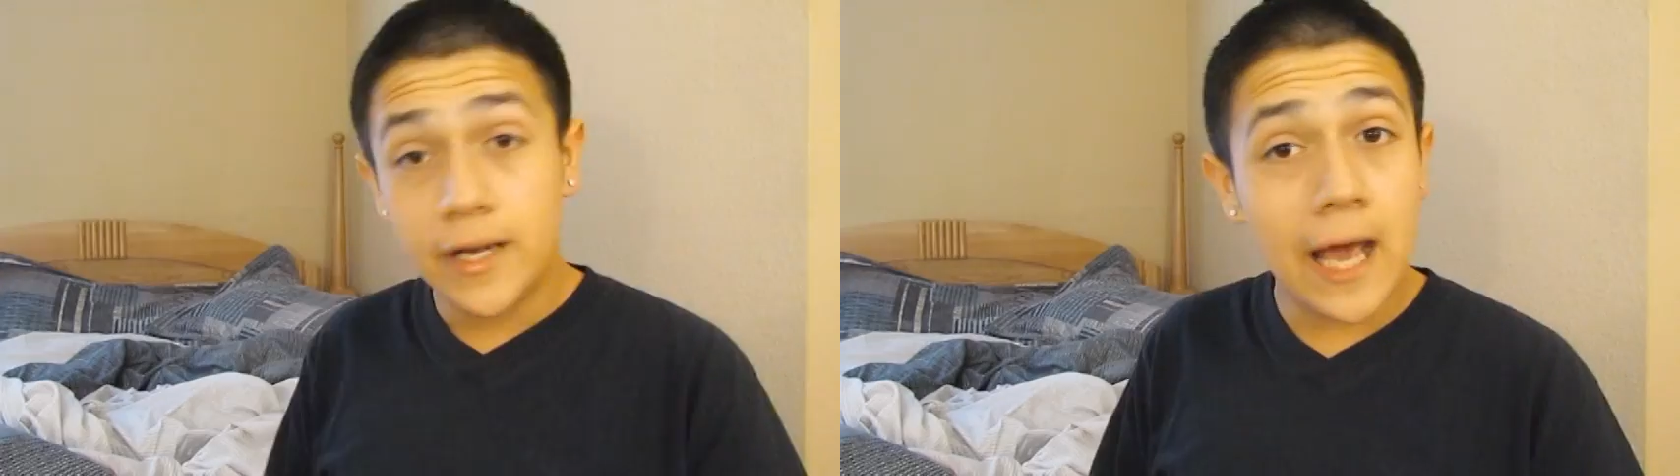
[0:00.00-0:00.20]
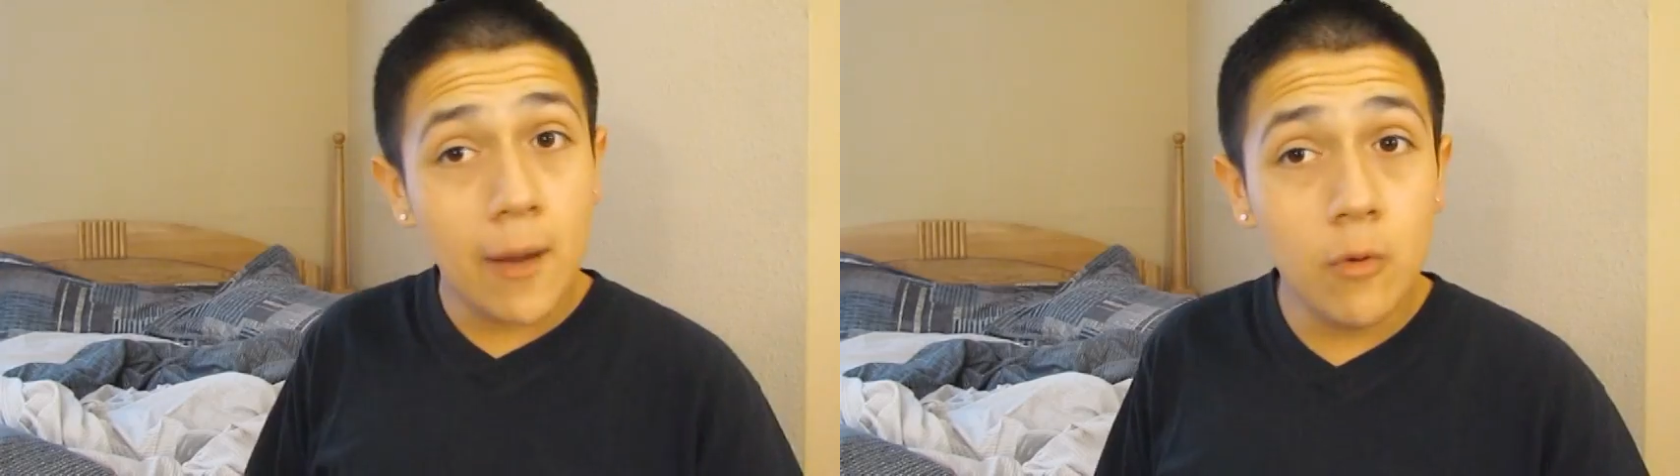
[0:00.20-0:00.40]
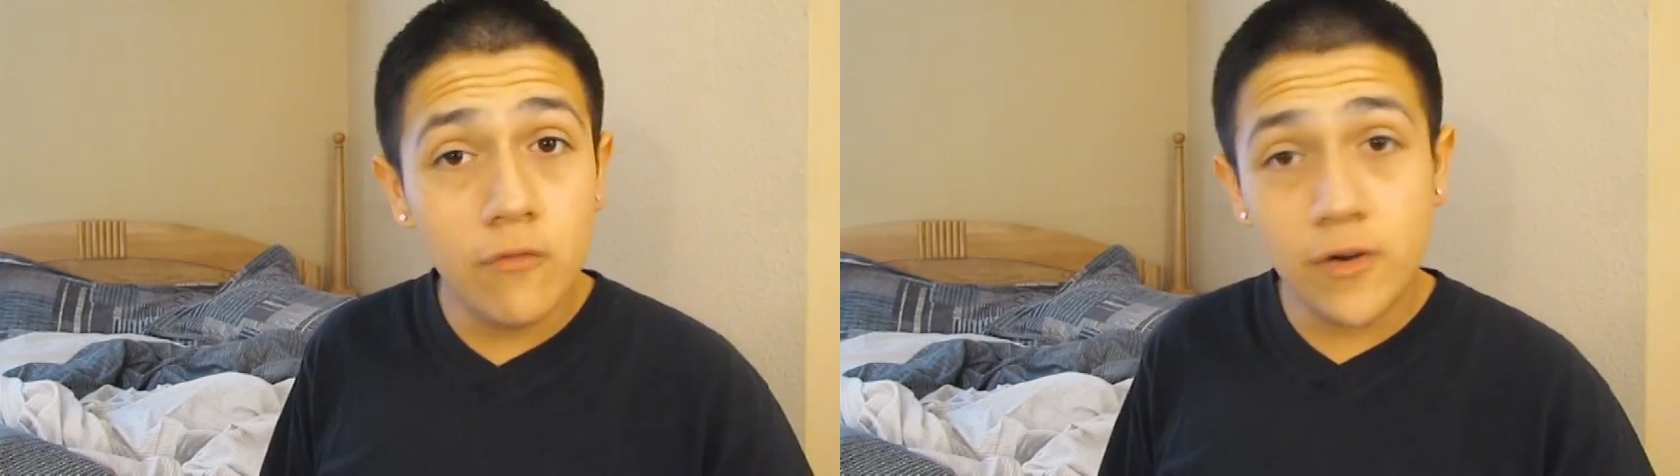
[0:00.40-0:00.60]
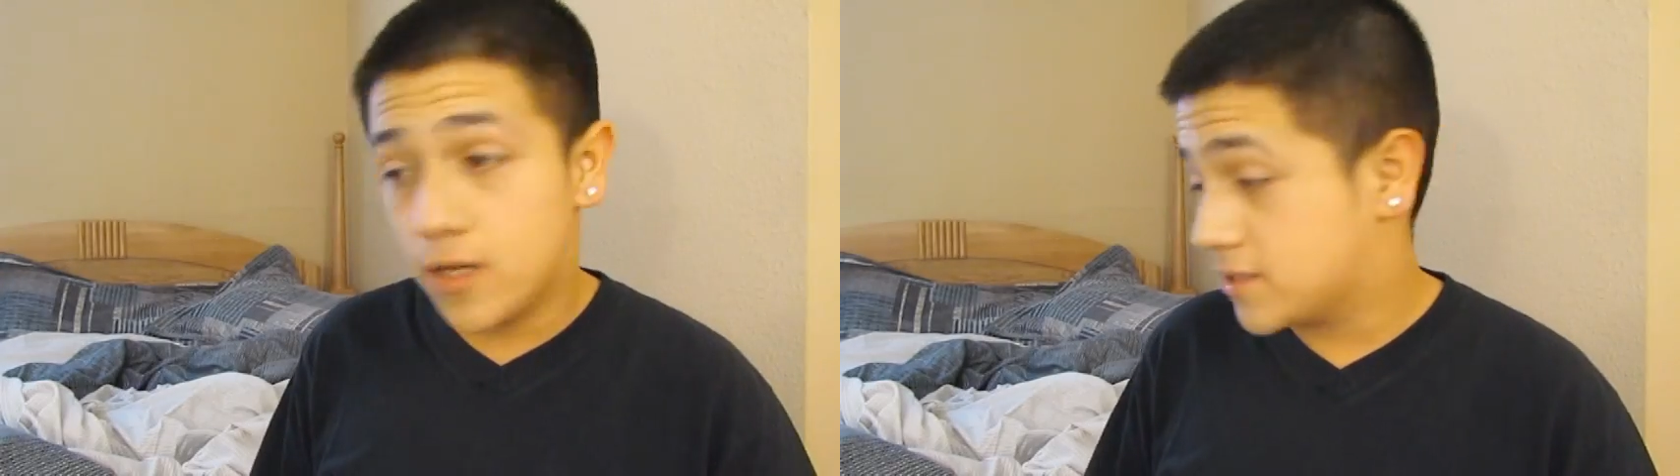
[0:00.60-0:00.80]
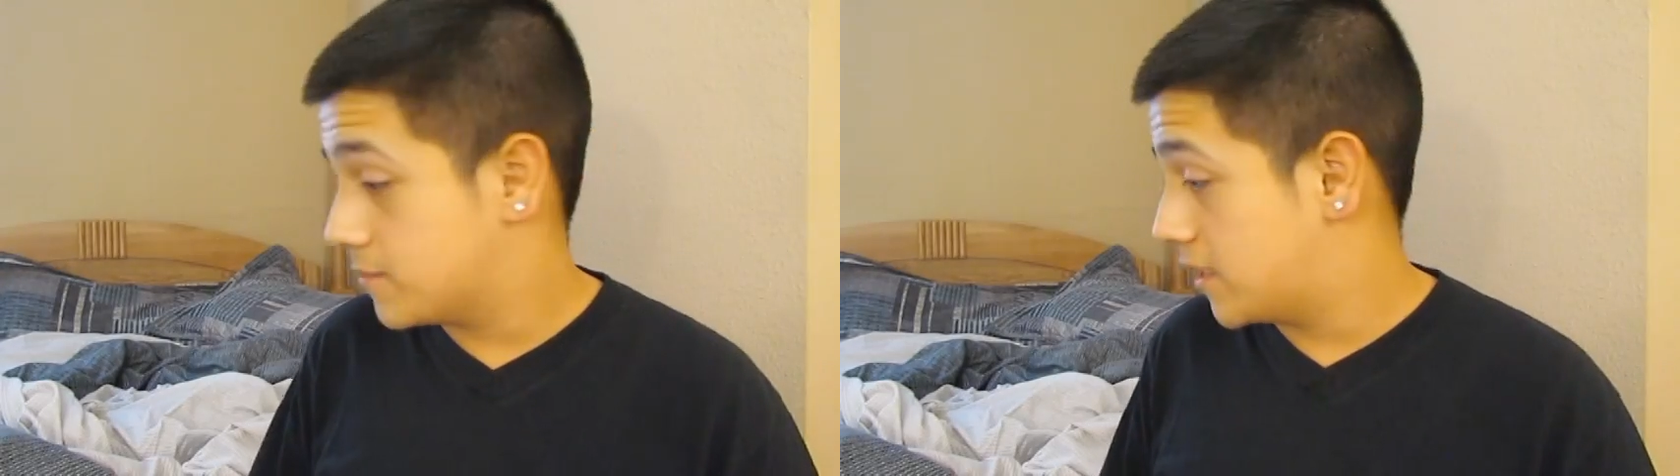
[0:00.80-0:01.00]
Now moving
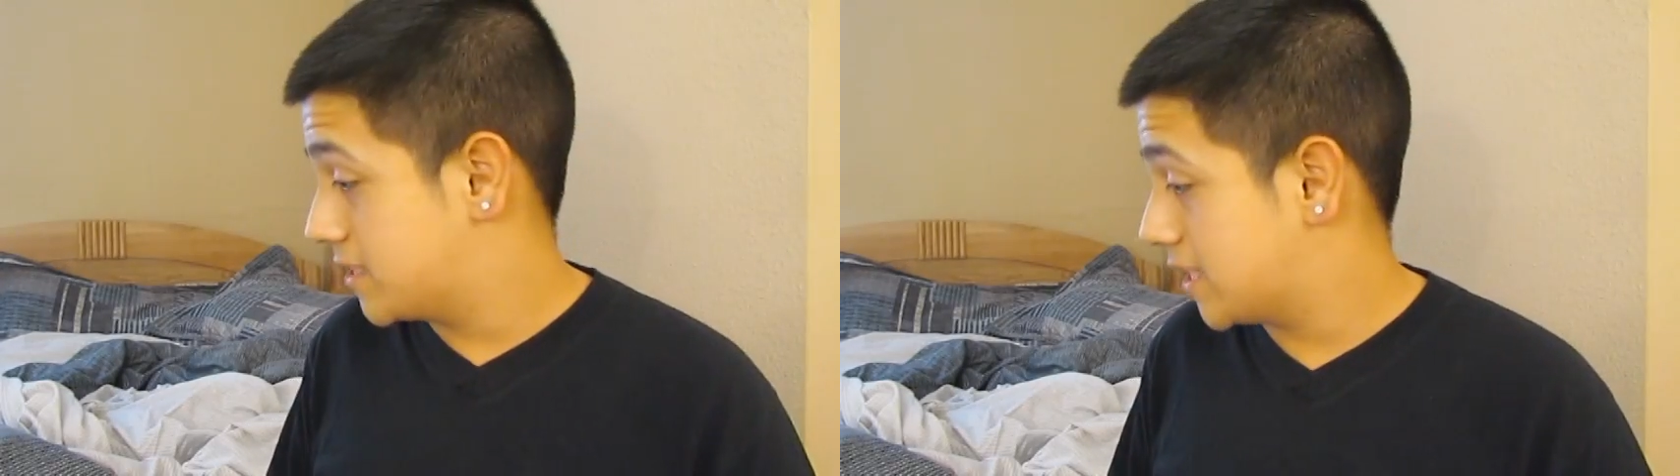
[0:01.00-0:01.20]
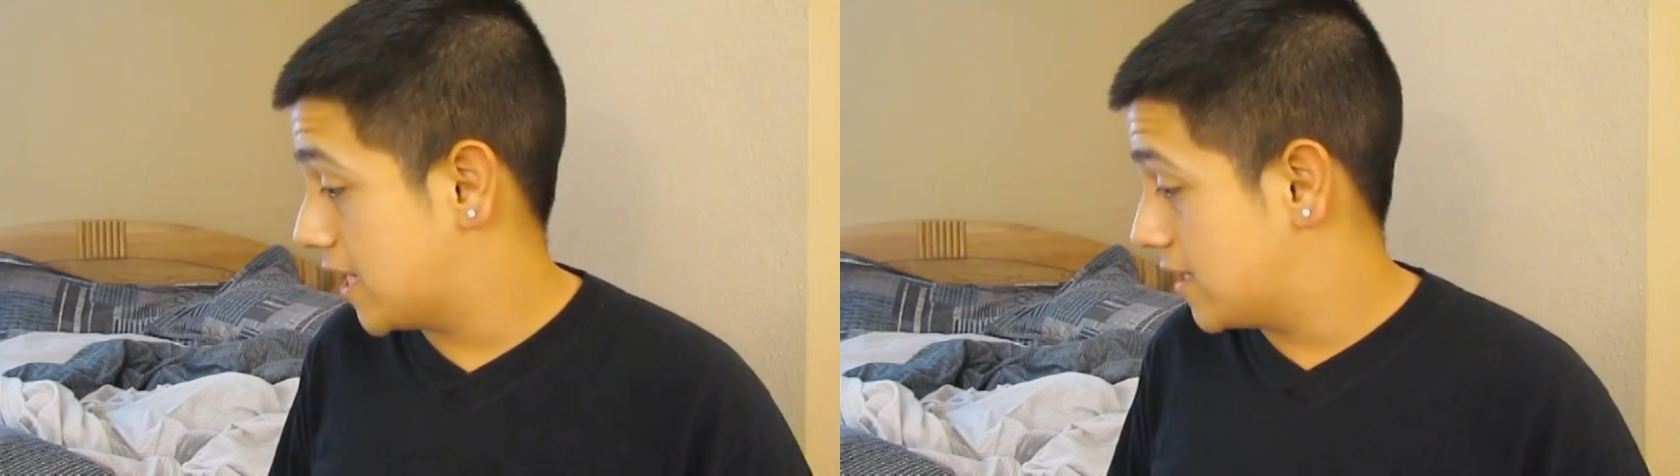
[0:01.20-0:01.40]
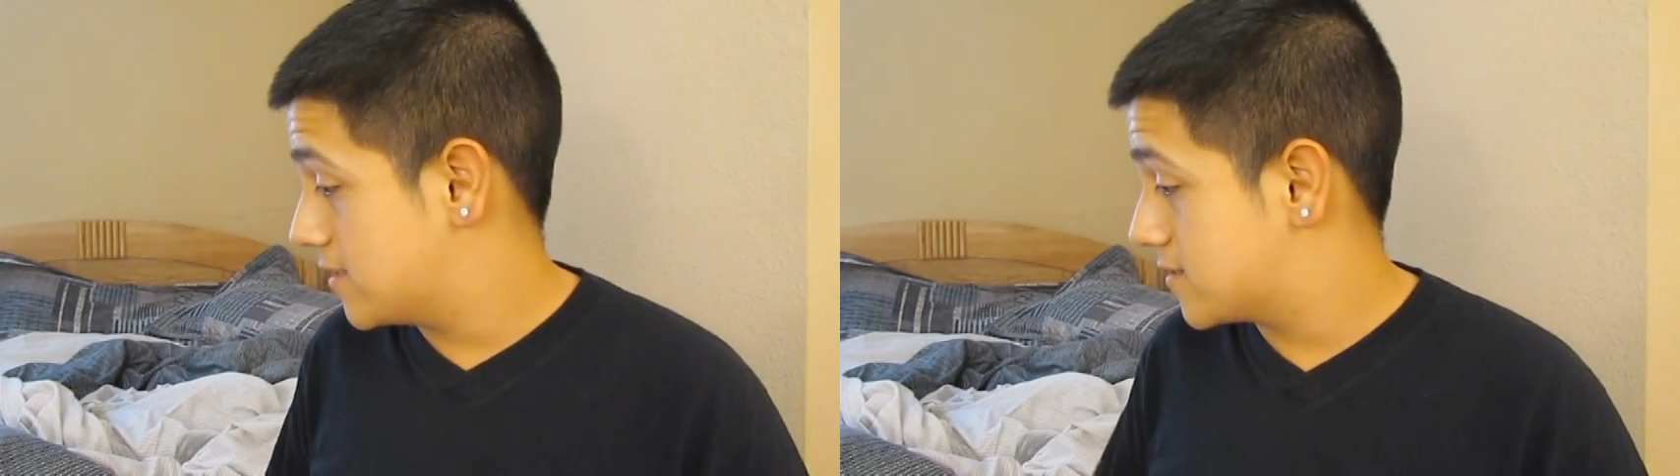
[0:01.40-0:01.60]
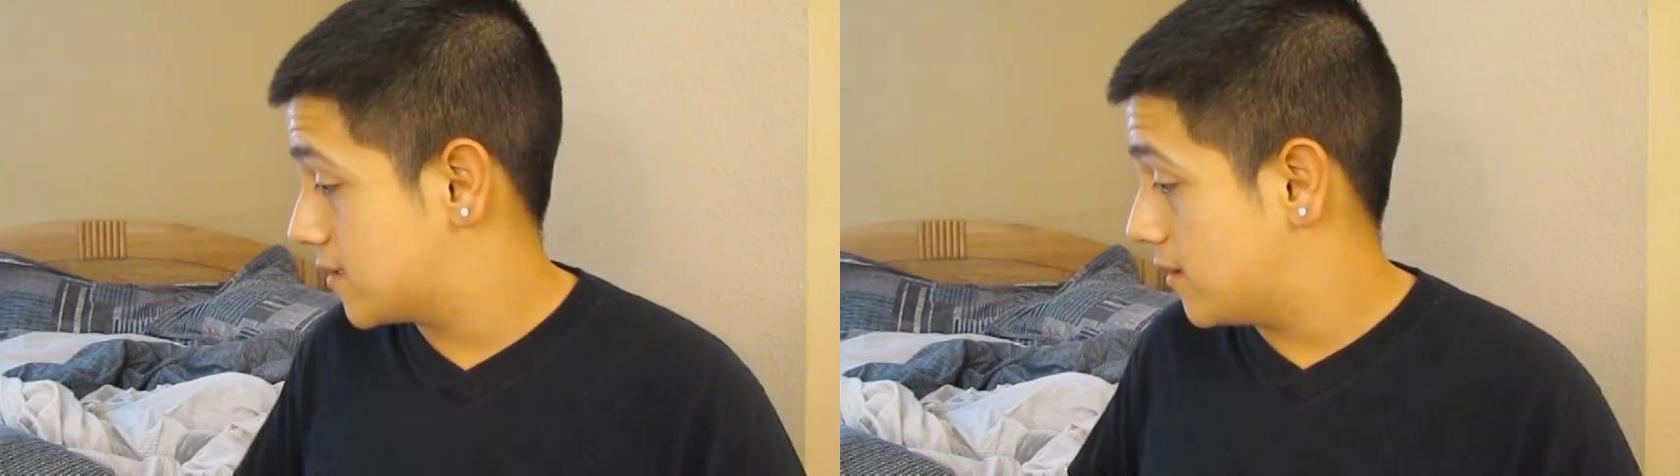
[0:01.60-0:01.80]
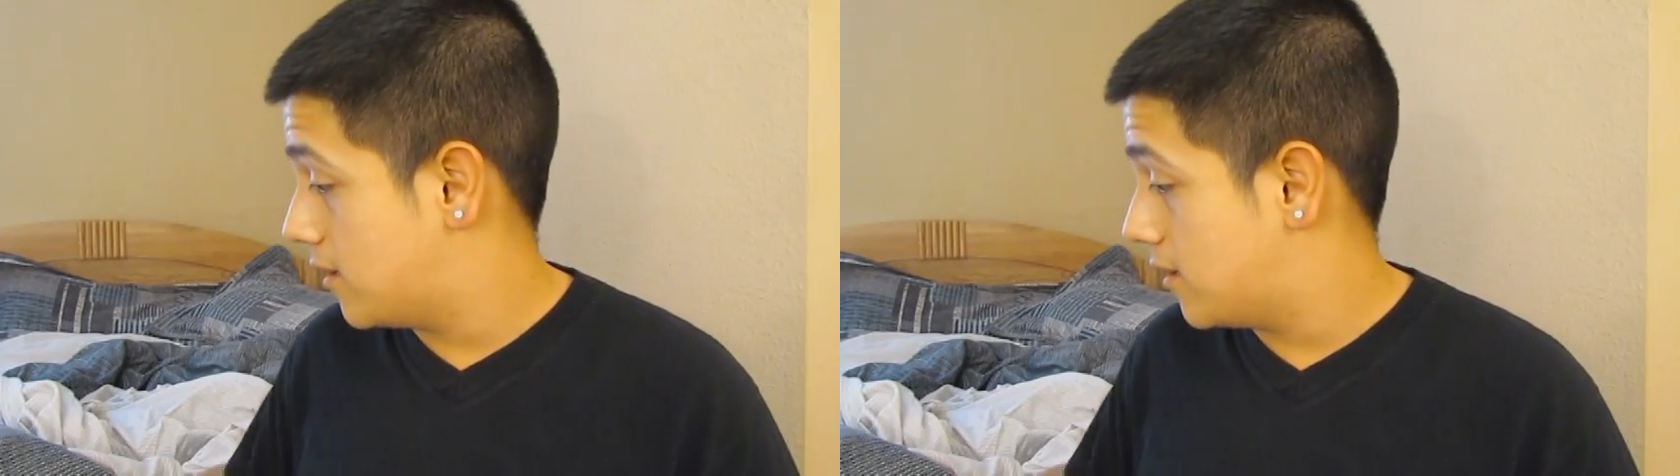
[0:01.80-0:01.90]
on to my shades.